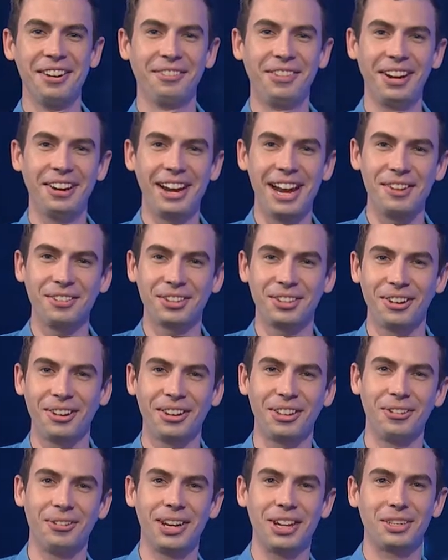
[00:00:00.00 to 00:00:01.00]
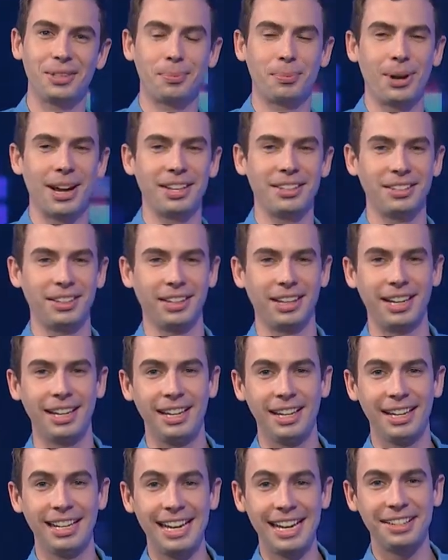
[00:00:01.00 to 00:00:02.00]
video game story of the week,
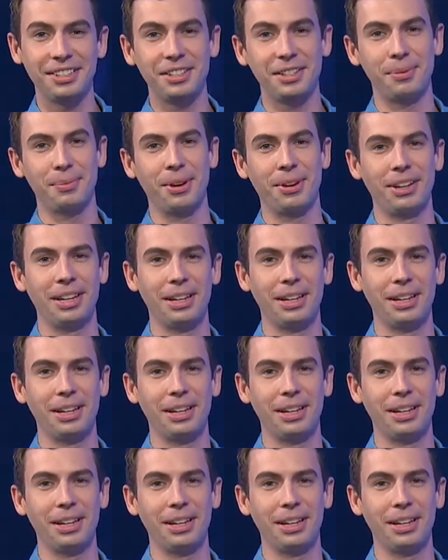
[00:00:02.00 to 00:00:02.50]
surprisingly, isn't about